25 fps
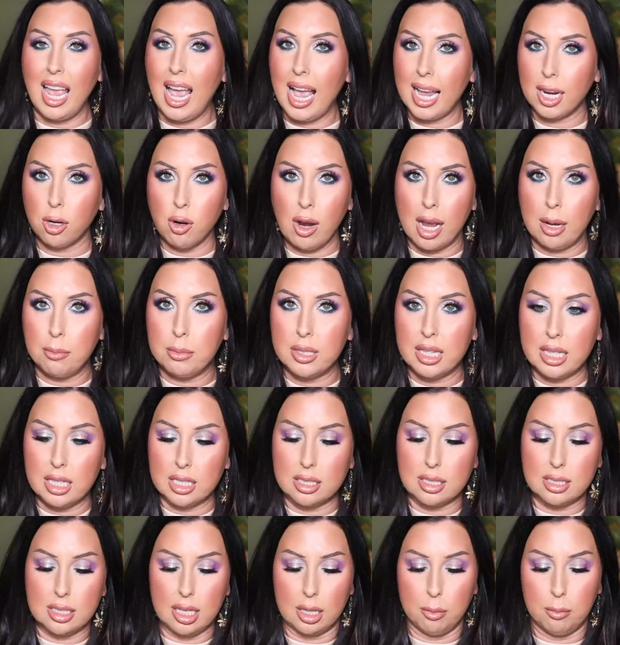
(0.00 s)
I grabbed
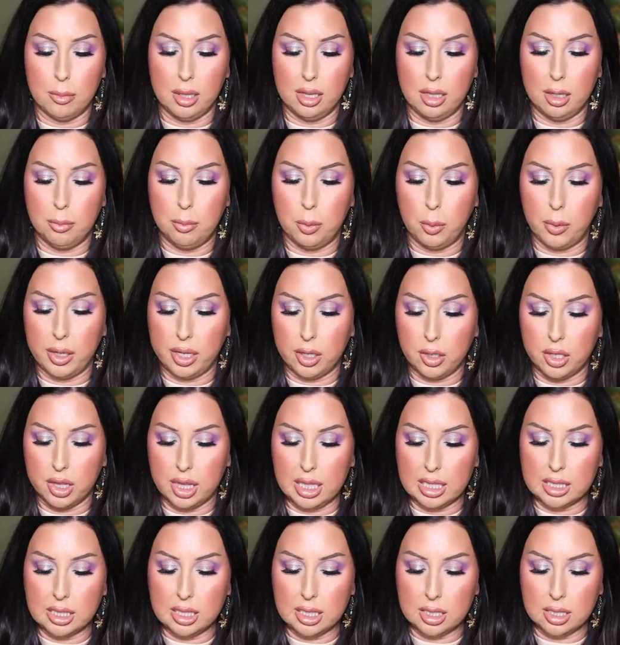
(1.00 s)
this Sigma lip oil.
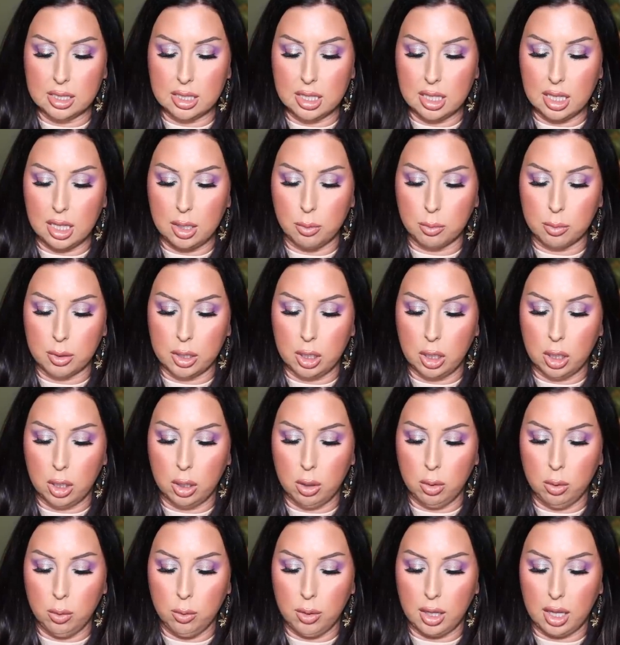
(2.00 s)
This is the
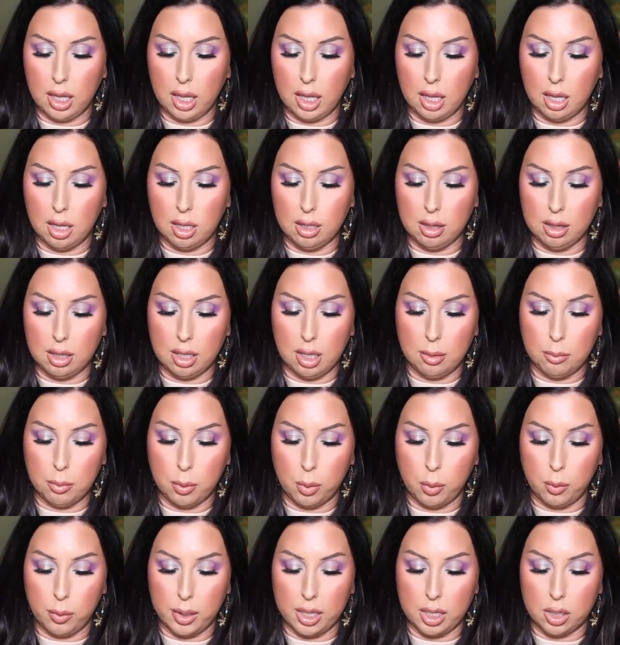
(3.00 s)
Renew
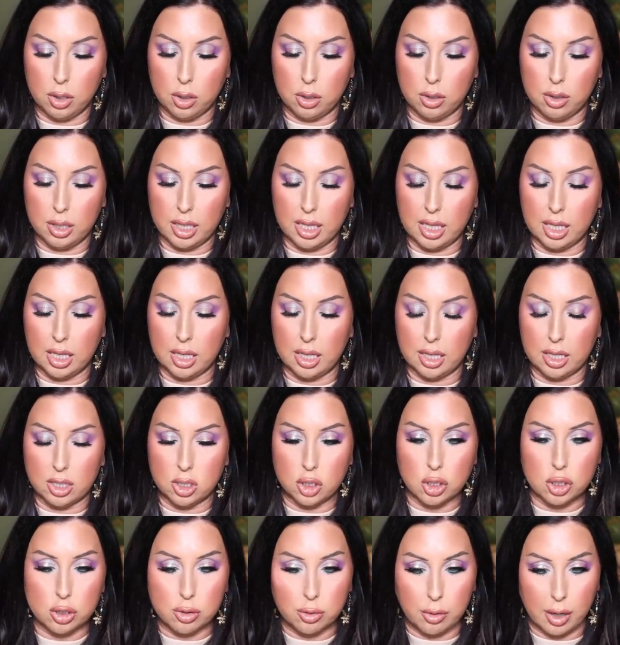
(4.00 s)
lip oil in
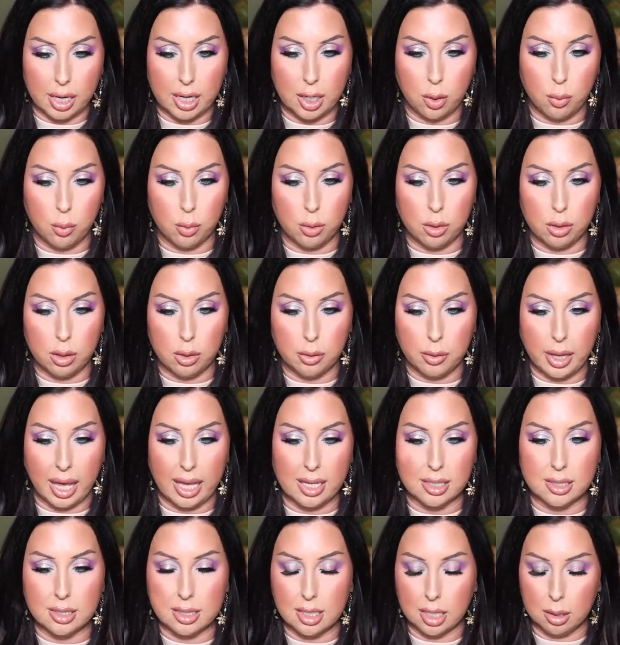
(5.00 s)
Tranquil.
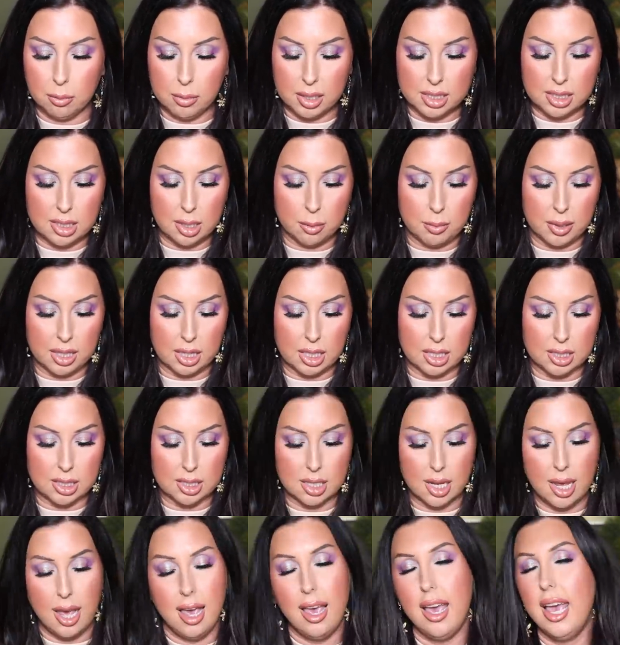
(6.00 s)
Okay, Sigma sent me
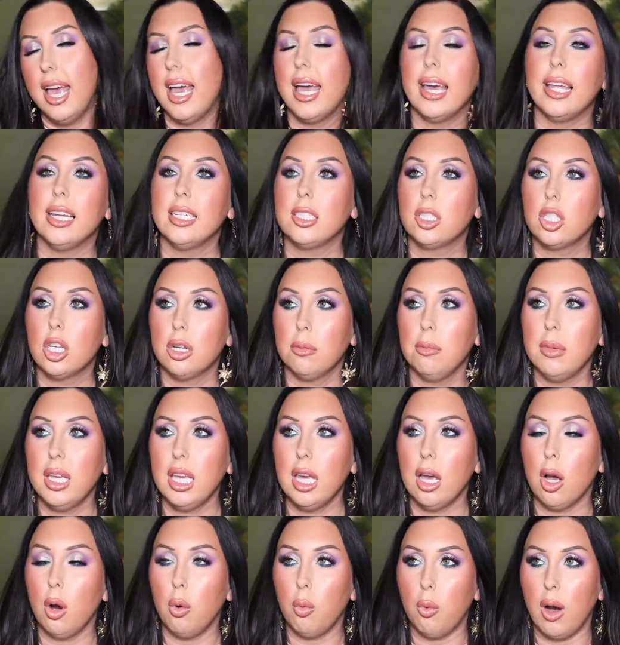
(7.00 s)
this and it took
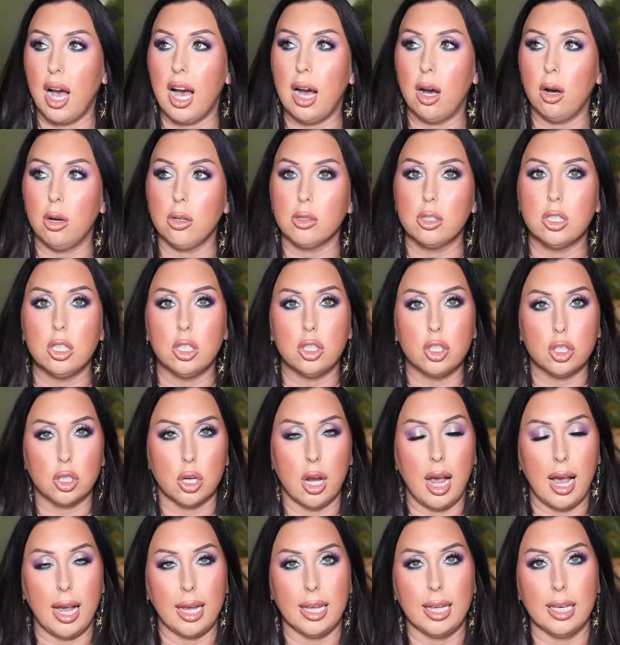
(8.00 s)
me a while to
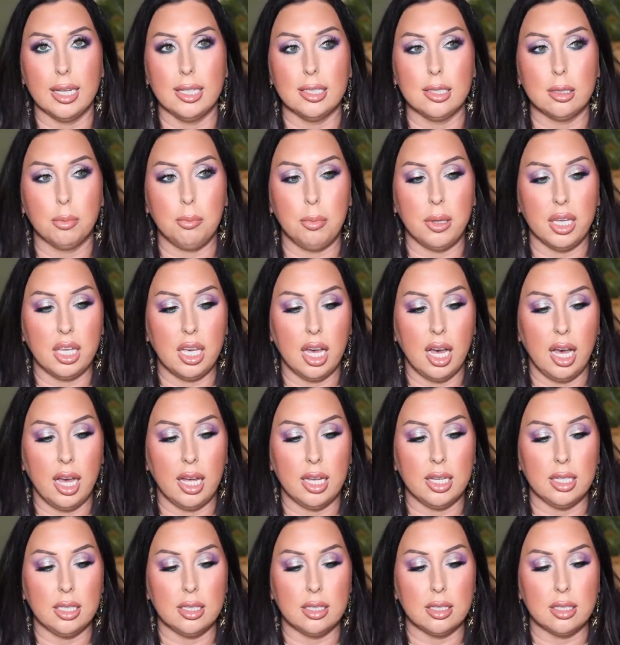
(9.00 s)
try it
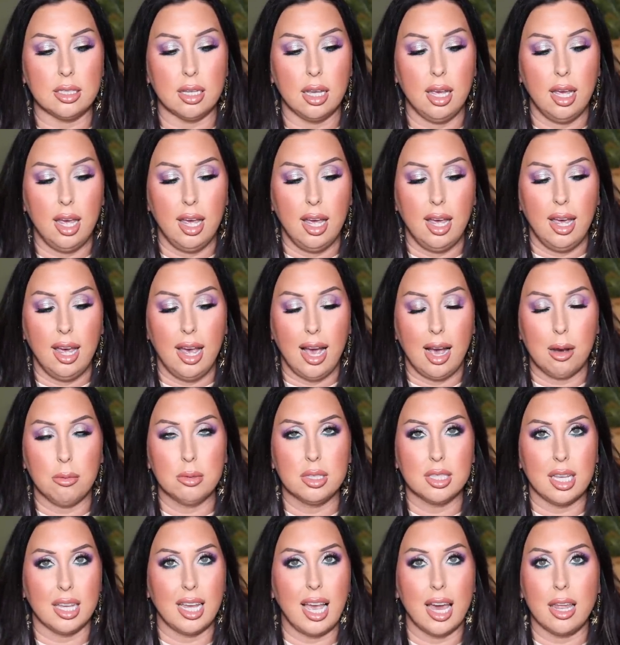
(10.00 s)
because I
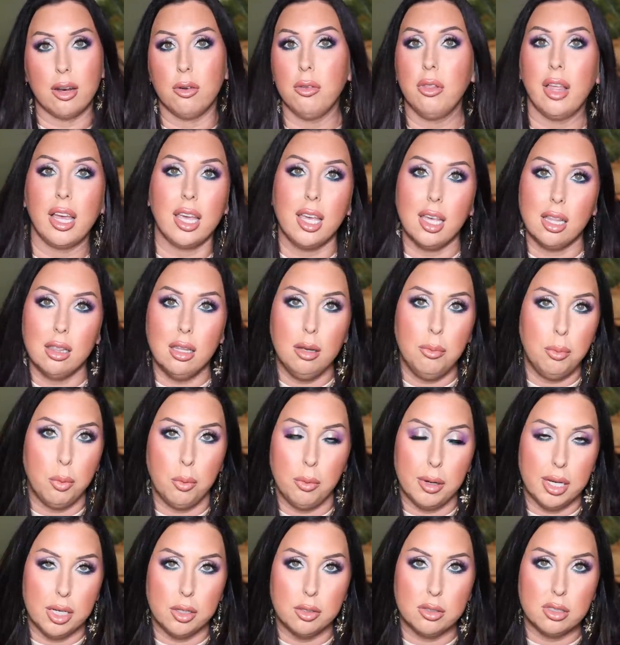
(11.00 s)
was like, I don't like lip
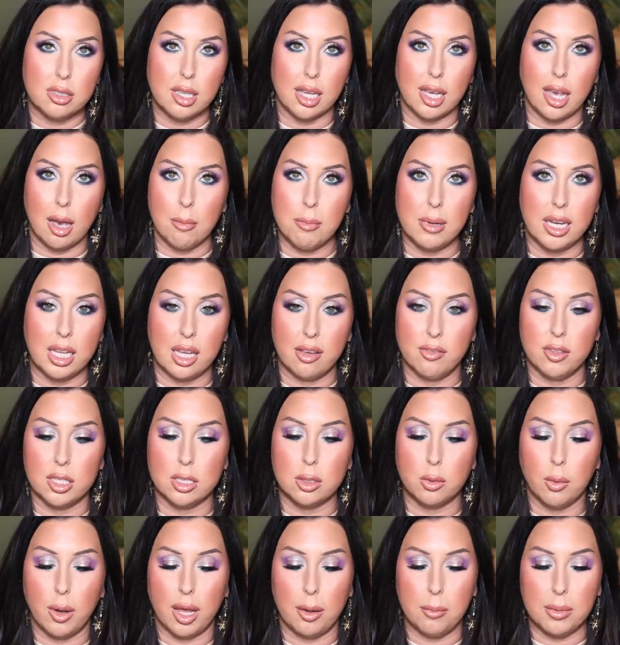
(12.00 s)
oils. Like I'm gonna give
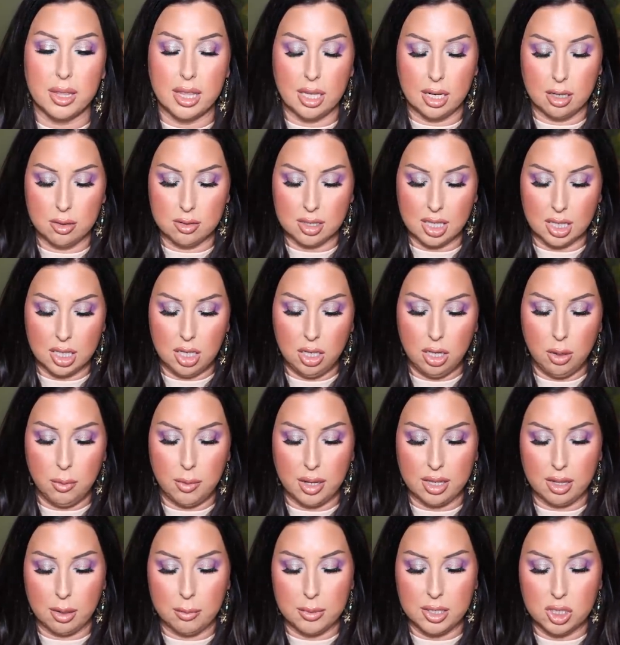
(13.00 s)
this away. But then I was like, you know
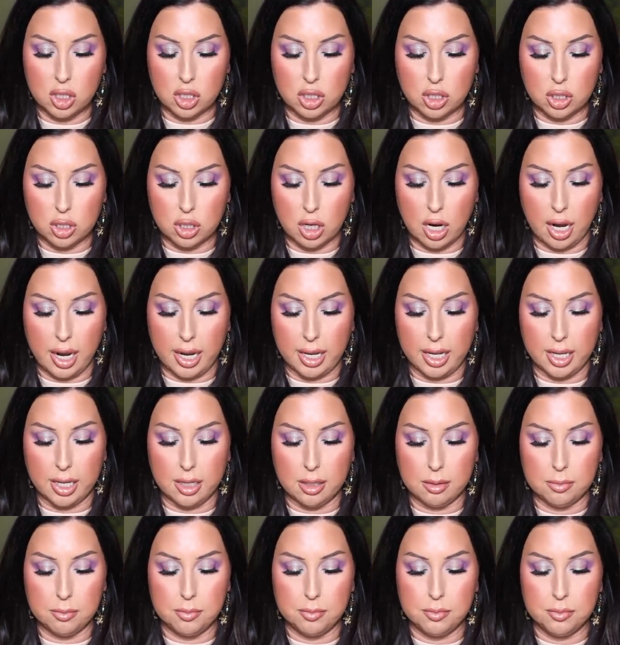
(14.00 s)
what? Let me just try
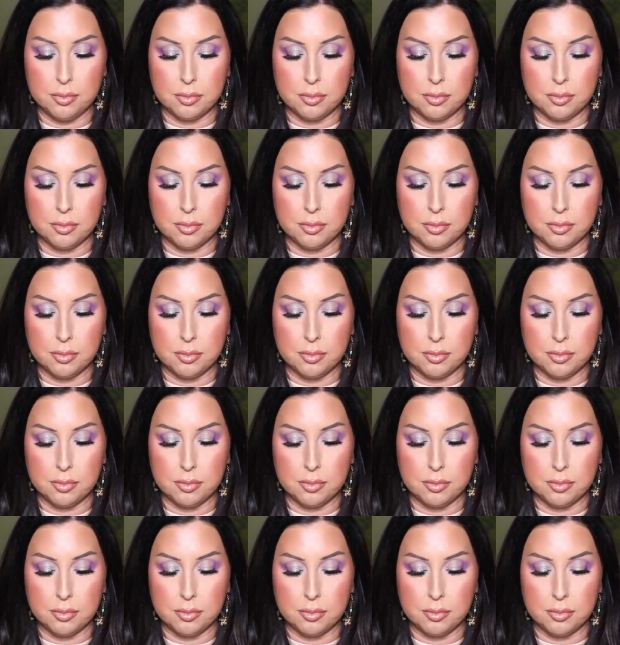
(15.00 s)
it.